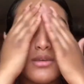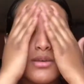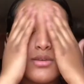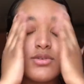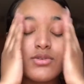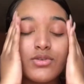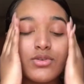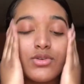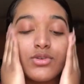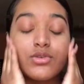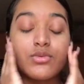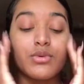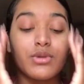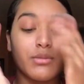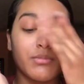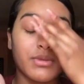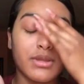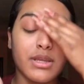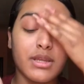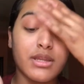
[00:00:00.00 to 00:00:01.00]
So you just want to
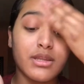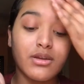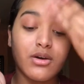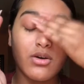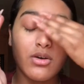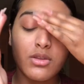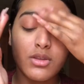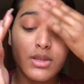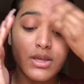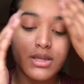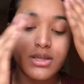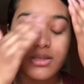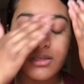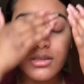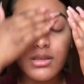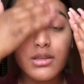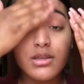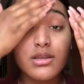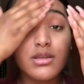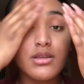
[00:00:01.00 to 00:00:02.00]
blend all that
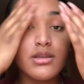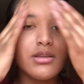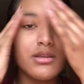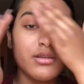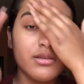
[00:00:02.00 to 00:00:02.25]
in.